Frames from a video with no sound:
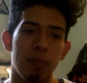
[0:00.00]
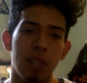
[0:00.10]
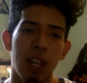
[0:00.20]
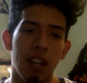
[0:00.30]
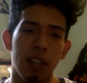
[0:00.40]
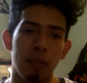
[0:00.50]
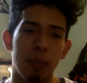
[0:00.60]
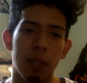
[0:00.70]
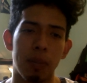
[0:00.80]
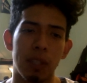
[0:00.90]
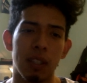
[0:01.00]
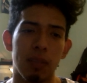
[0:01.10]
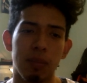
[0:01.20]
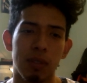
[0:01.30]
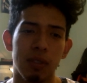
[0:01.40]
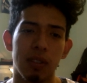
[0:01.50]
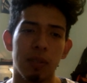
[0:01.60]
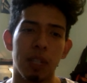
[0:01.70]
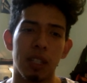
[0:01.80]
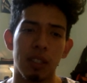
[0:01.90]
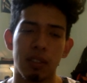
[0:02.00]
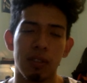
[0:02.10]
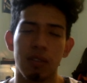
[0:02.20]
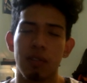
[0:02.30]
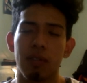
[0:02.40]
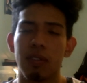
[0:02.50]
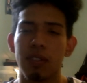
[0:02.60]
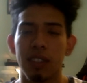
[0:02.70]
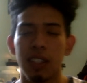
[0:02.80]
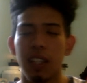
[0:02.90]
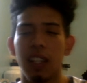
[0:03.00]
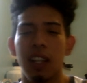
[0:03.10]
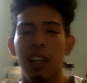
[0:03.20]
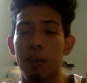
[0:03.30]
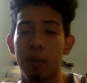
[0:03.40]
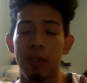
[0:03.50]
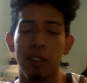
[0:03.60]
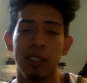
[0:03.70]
I don't know, Poppy comes to mind. Yep, that's right.